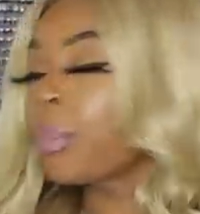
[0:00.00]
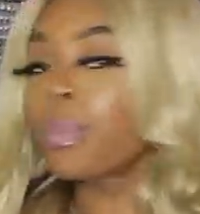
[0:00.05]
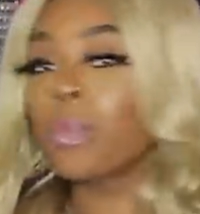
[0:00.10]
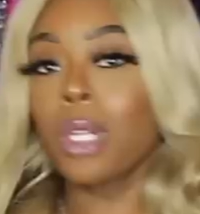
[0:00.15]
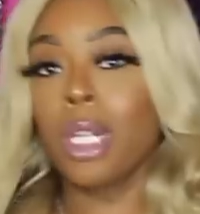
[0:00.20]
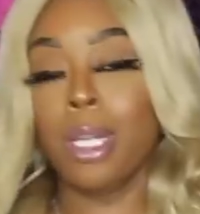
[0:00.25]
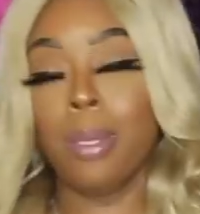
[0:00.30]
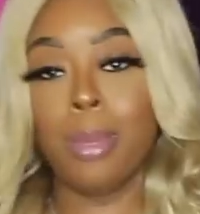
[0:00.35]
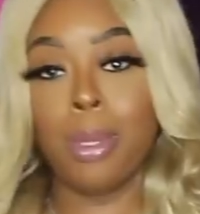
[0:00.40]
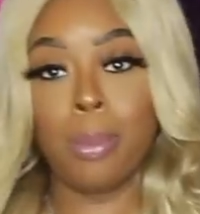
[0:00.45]

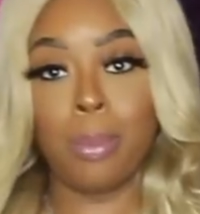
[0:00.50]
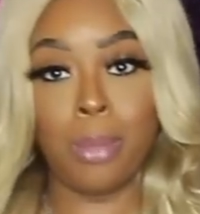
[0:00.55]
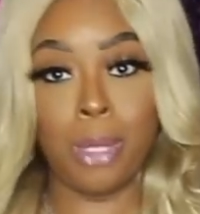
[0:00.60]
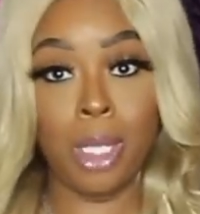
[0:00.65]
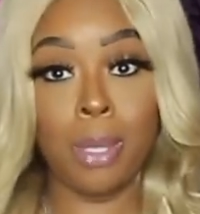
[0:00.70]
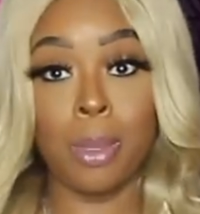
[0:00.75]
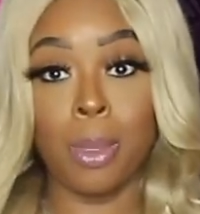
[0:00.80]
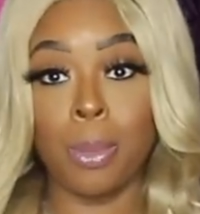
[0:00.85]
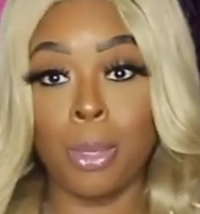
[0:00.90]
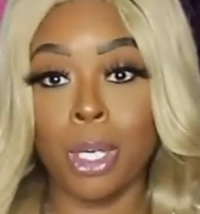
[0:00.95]
Neiman,
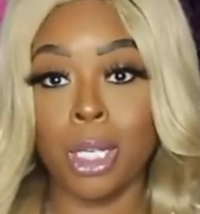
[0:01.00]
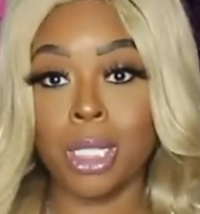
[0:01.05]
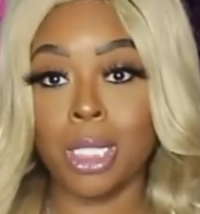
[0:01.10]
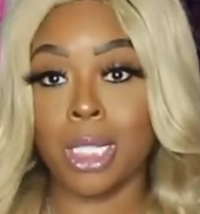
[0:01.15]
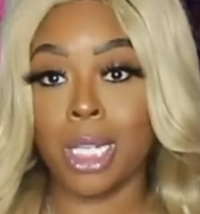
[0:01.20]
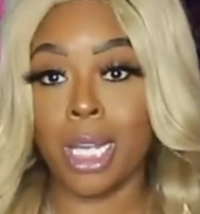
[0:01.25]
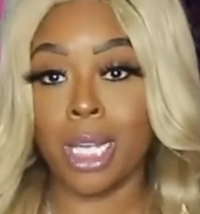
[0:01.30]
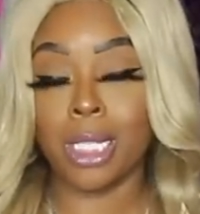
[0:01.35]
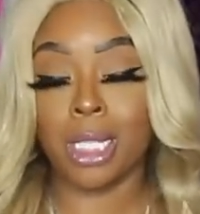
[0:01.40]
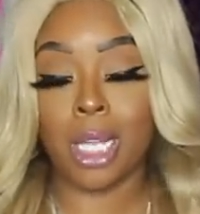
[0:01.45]
Neiman Marcus
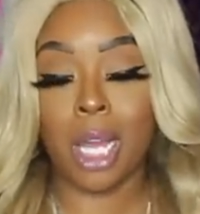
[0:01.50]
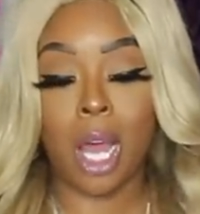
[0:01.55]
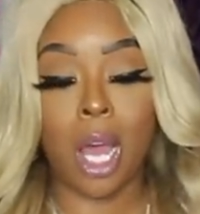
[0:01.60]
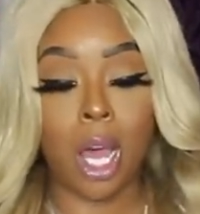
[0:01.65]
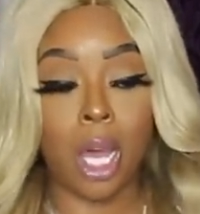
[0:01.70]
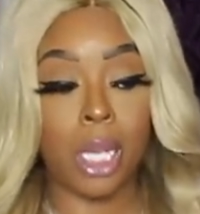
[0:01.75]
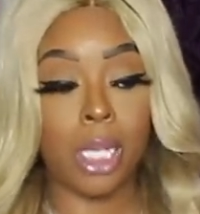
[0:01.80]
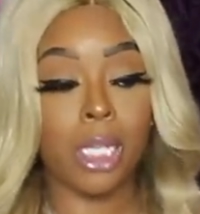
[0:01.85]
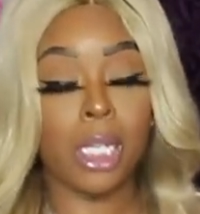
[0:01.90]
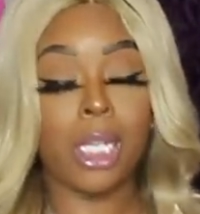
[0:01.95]
last
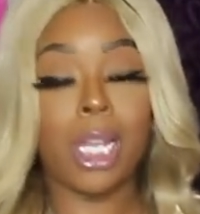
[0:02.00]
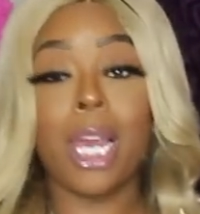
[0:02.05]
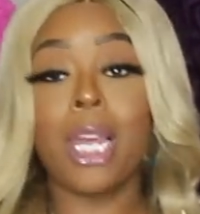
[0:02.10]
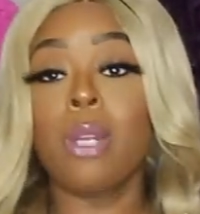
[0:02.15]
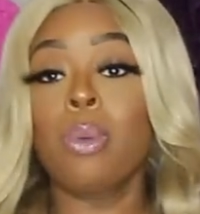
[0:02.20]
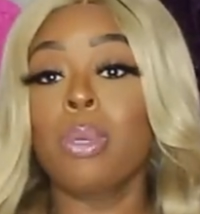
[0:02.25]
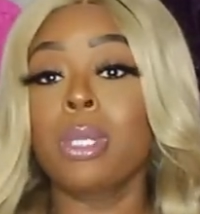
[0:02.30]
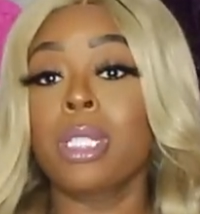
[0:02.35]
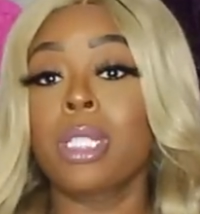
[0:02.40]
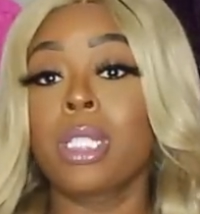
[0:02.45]
call and the
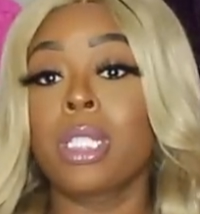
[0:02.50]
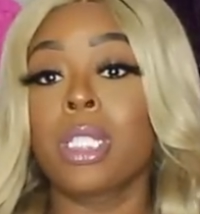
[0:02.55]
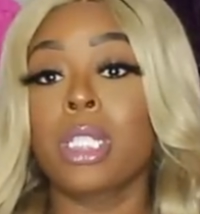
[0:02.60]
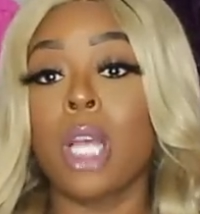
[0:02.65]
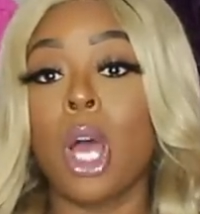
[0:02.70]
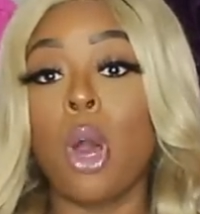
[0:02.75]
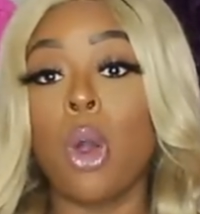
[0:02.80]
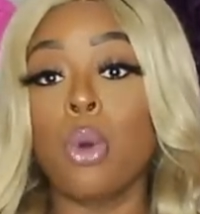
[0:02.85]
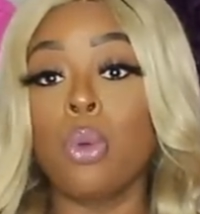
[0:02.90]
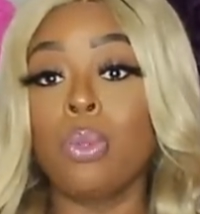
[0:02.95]
lady was
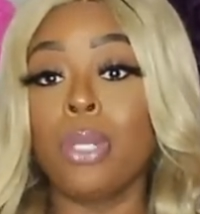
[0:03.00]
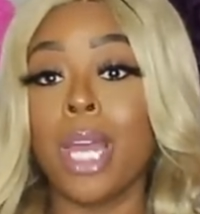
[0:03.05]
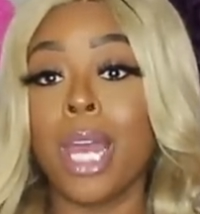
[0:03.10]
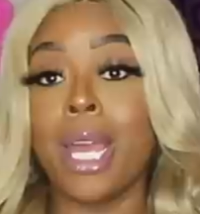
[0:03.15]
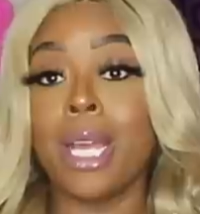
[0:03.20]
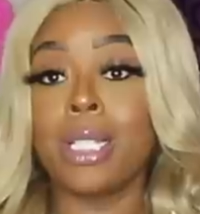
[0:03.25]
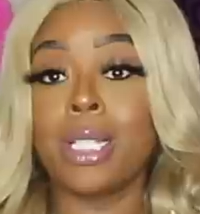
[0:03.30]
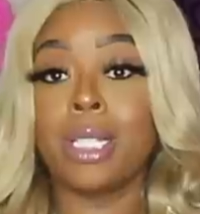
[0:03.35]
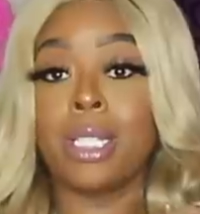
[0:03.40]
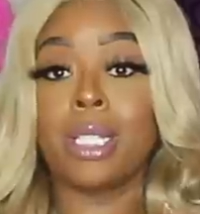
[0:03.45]
so
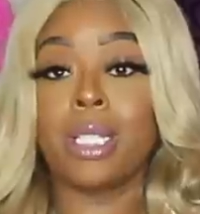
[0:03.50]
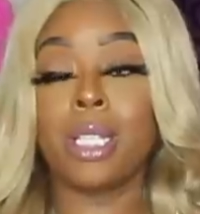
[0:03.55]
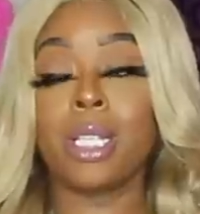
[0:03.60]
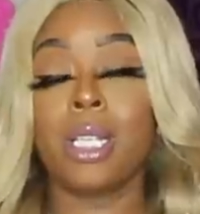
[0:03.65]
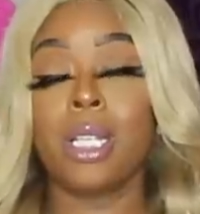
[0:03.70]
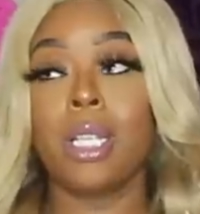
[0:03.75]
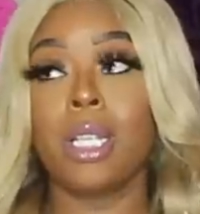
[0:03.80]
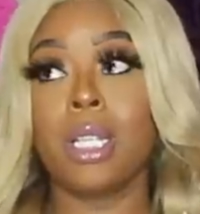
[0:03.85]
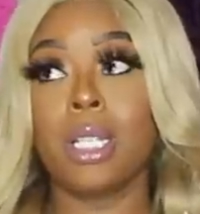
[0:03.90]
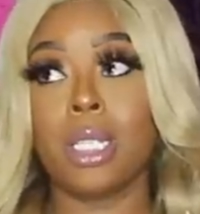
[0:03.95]
nasty
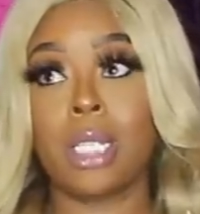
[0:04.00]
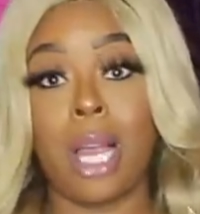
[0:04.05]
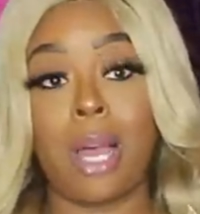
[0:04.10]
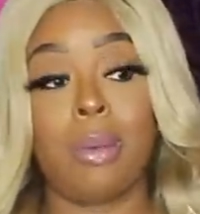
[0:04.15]
to us.